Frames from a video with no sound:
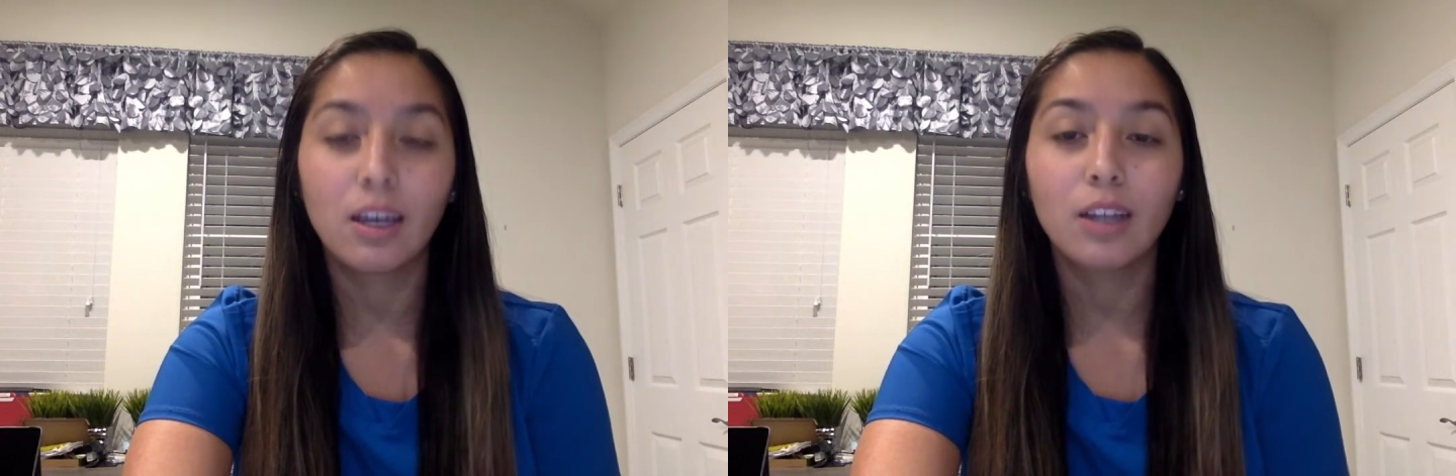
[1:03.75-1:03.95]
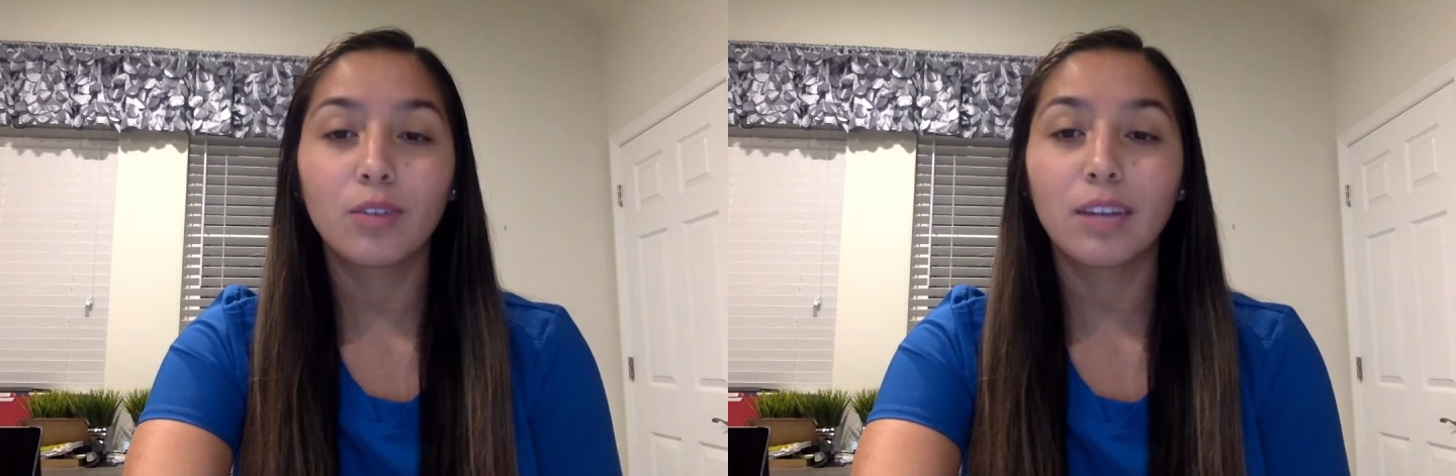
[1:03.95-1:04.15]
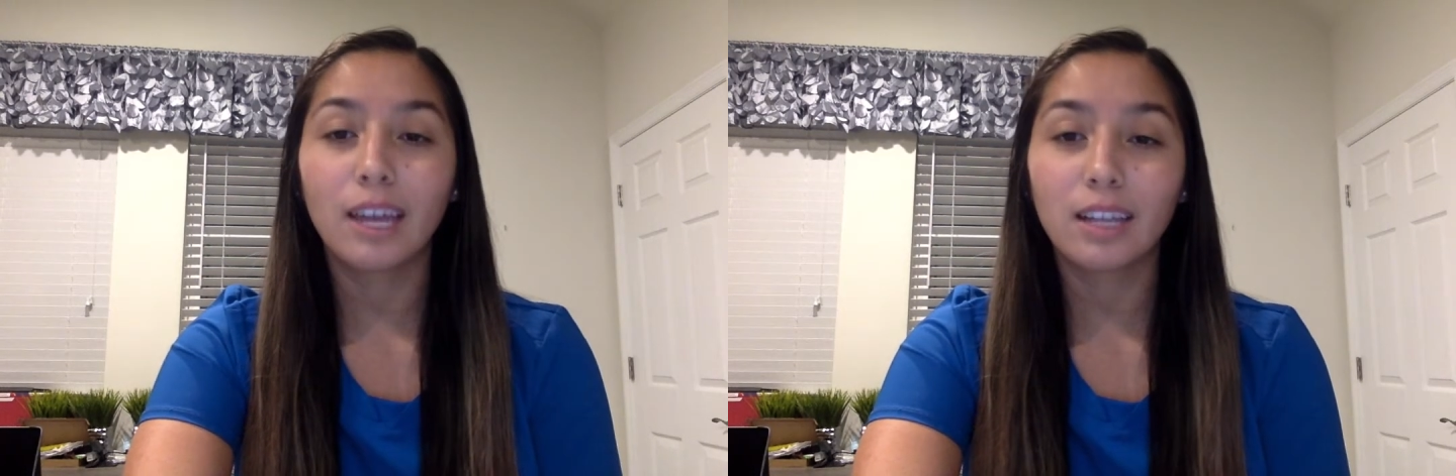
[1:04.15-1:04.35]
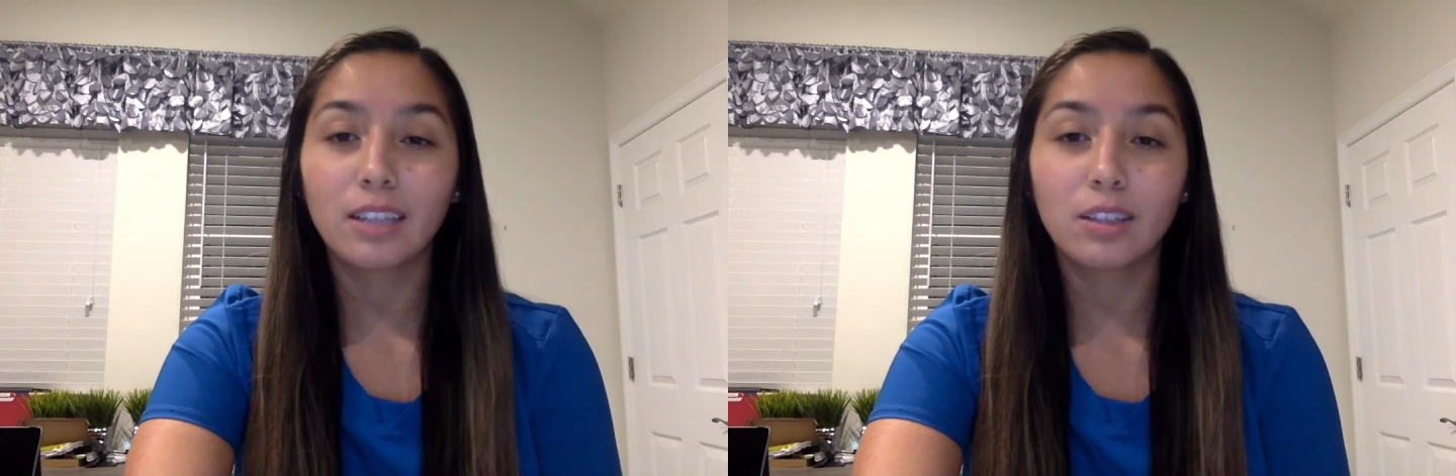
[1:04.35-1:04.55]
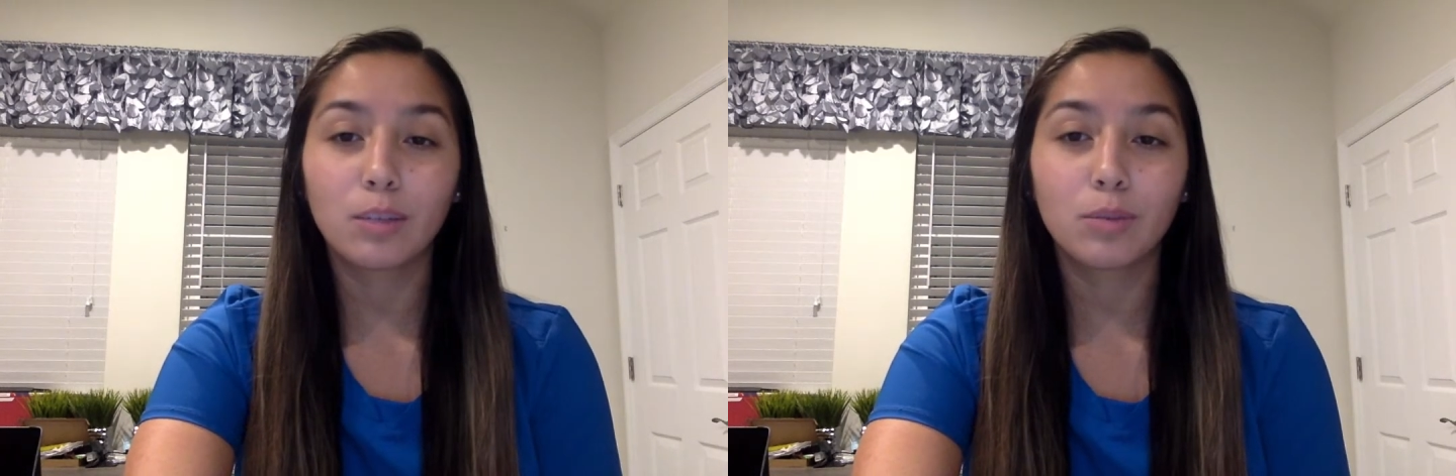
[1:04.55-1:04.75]
to enhance
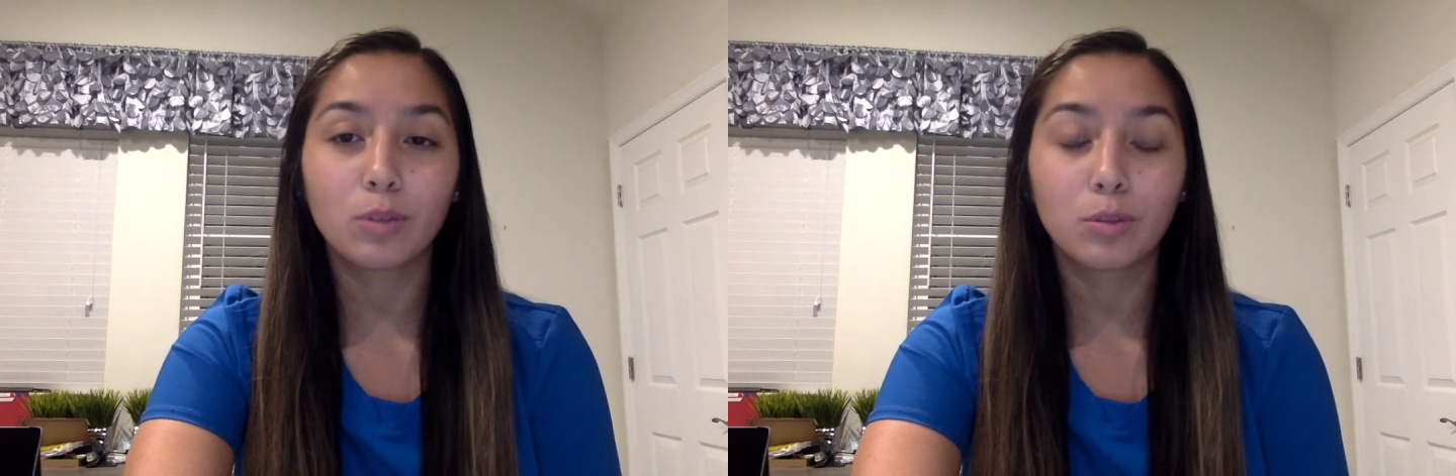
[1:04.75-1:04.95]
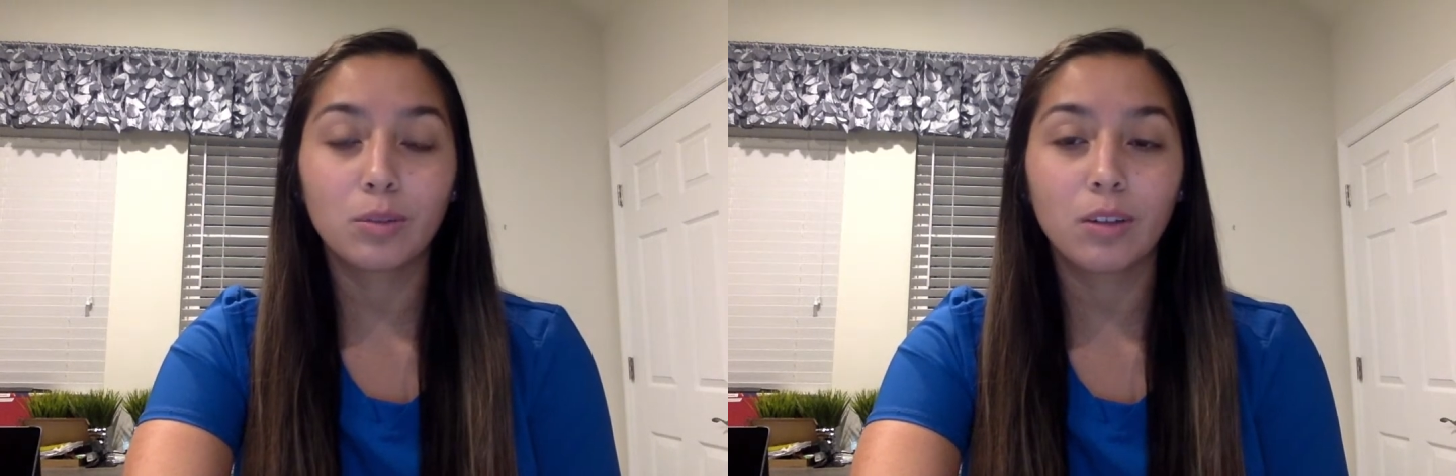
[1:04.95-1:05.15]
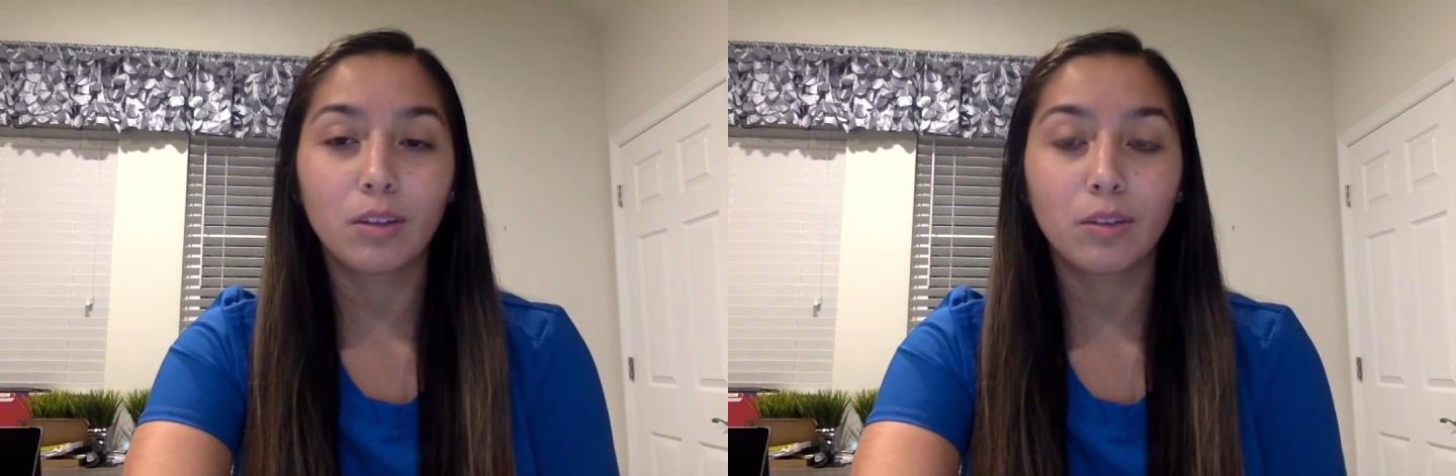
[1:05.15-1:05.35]
the absorption of